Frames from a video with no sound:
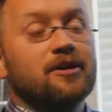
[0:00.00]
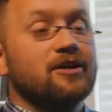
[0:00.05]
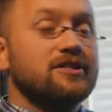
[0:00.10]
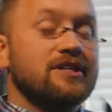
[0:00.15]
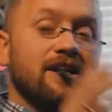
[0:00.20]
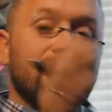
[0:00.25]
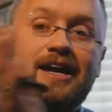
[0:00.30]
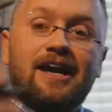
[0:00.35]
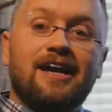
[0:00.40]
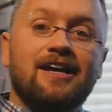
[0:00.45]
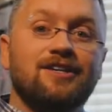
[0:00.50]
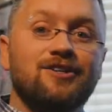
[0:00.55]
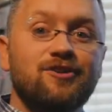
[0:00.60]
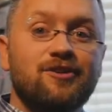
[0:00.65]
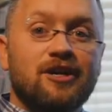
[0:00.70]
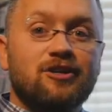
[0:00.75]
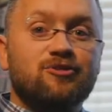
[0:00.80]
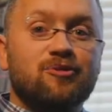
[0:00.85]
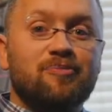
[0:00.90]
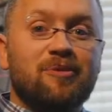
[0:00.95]
to say, hey, you
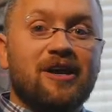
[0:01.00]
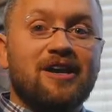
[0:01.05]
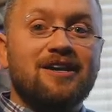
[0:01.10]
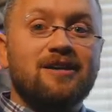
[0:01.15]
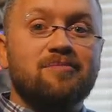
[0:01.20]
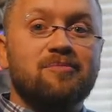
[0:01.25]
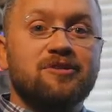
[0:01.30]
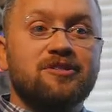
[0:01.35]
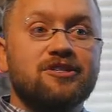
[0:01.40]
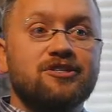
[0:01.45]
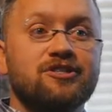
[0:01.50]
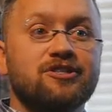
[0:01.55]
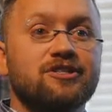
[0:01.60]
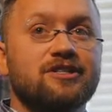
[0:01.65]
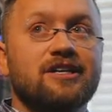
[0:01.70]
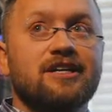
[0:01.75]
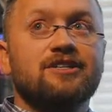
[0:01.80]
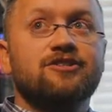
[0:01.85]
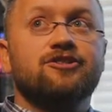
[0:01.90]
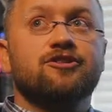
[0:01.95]
guys were penning positions
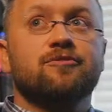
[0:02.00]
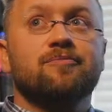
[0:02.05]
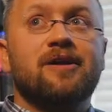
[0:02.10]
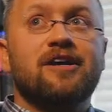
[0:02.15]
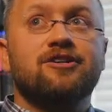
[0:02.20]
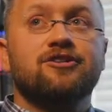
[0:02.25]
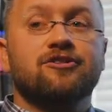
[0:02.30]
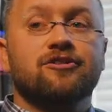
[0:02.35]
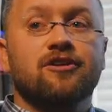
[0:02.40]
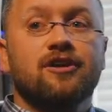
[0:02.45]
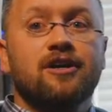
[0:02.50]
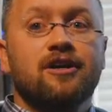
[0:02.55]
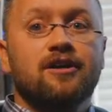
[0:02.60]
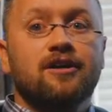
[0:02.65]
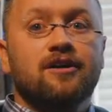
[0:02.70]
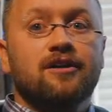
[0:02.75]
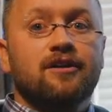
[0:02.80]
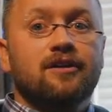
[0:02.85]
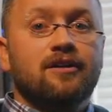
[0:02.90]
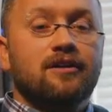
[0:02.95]
against your major,
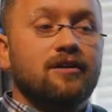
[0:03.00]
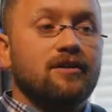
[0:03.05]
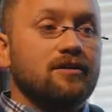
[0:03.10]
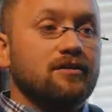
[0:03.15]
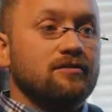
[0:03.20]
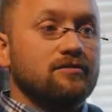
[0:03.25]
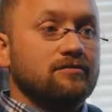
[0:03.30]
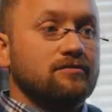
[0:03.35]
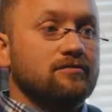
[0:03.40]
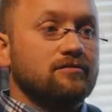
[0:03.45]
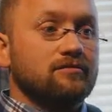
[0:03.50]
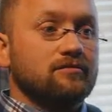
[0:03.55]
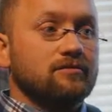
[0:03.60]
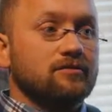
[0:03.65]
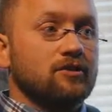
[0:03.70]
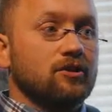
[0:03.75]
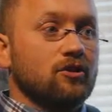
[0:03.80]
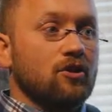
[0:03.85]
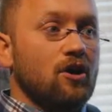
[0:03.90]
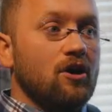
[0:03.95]
the
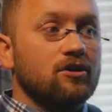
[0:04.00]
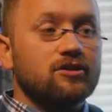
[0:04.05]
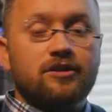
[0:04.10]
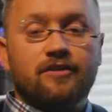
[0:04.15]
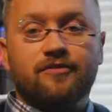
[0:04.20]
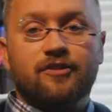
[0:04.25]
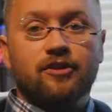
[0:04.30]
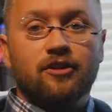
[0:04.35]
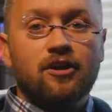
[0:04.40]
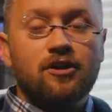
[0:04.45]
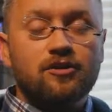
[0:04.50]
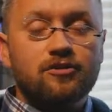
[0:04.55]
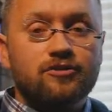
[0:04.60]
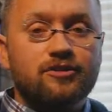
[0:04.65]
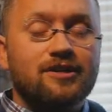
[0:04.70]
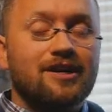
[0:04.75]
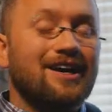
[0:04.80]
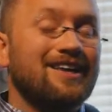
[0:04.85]
longs off the lows.